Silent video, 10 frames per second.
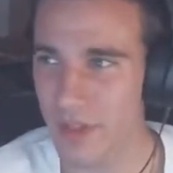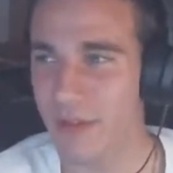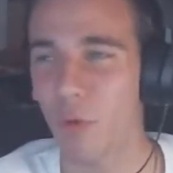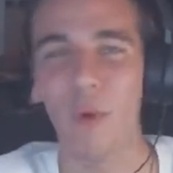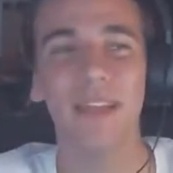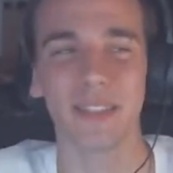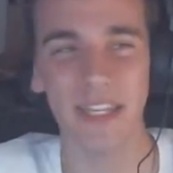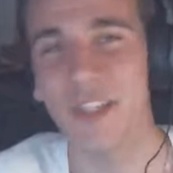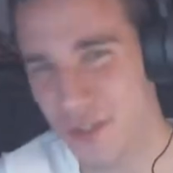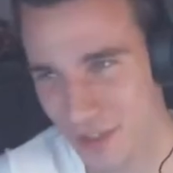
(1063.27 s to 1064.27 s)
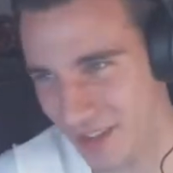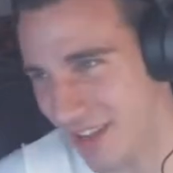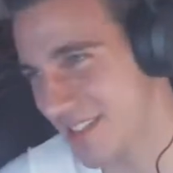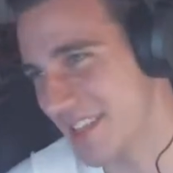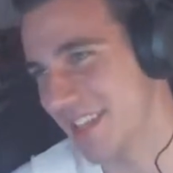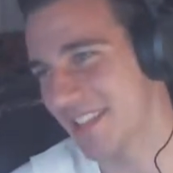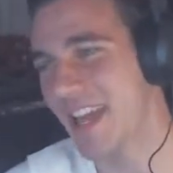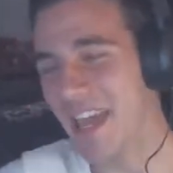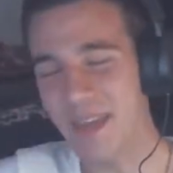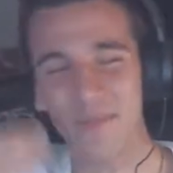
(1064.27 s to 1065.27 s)
of a wet T-shirt contest.
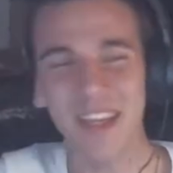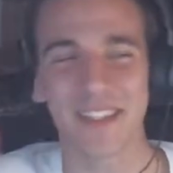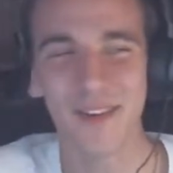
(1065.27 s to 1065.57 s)
It makes no